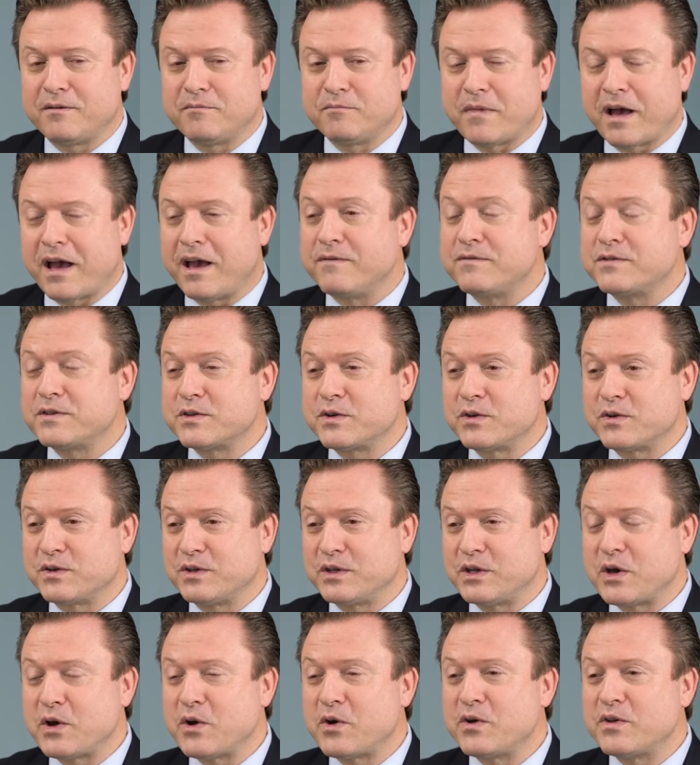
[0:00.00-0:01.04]
I've
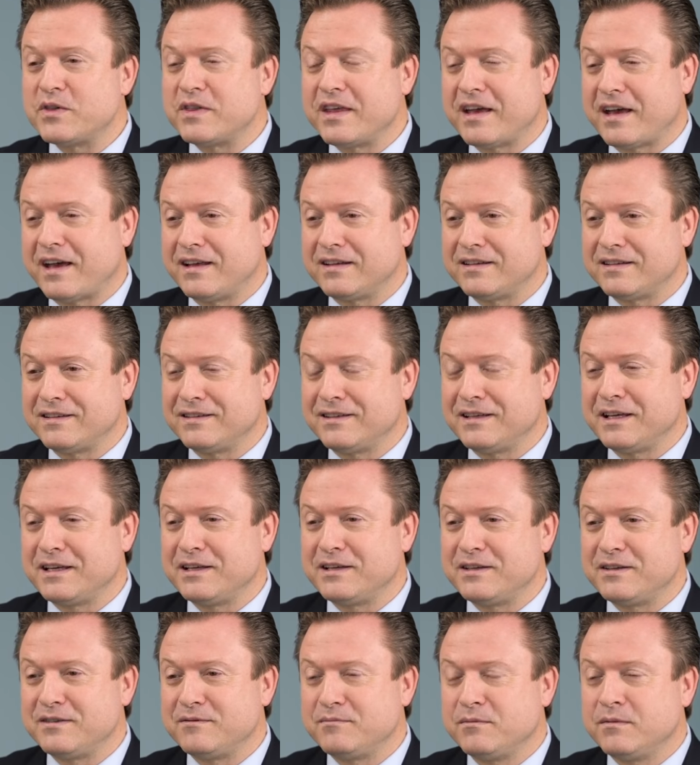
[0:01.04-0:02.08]
certainly heard that
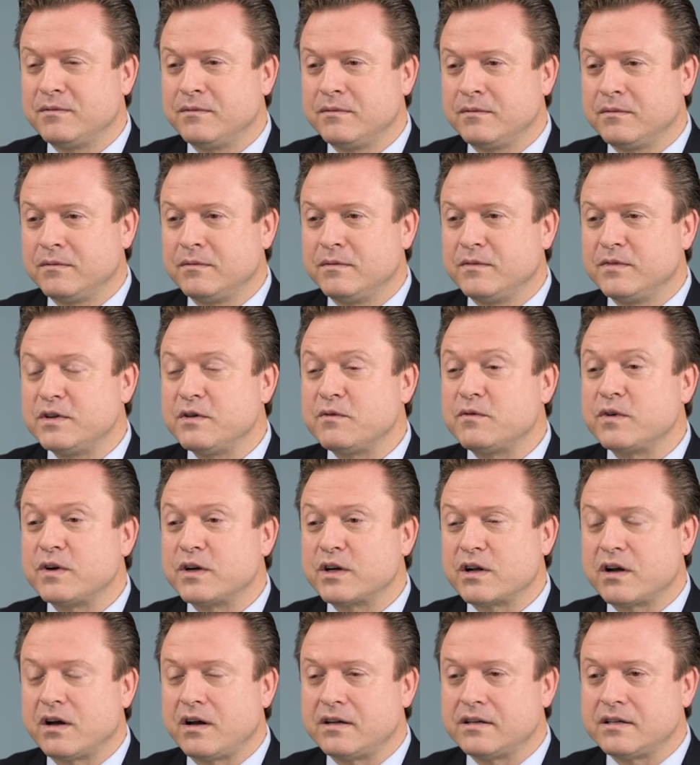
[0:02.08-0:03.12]
in different
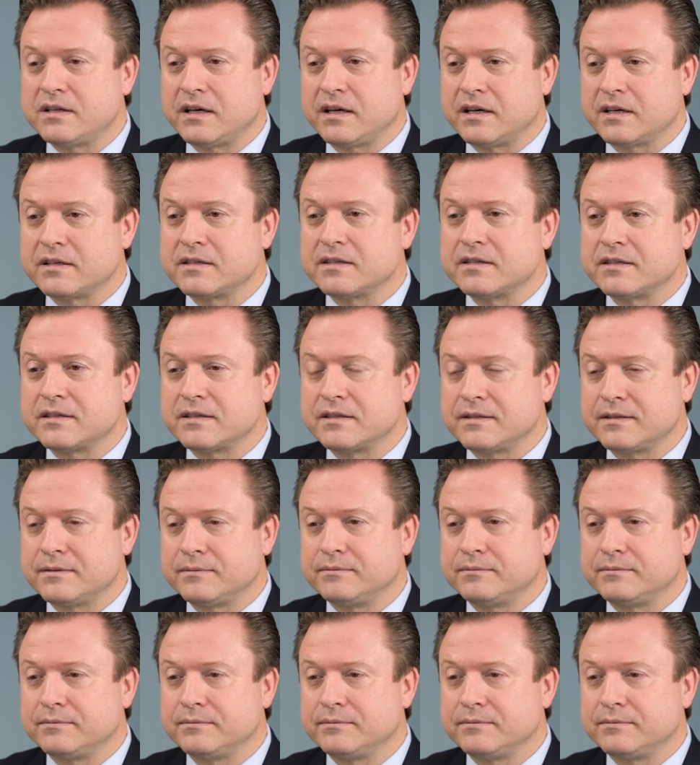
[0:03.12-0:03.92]
contexts.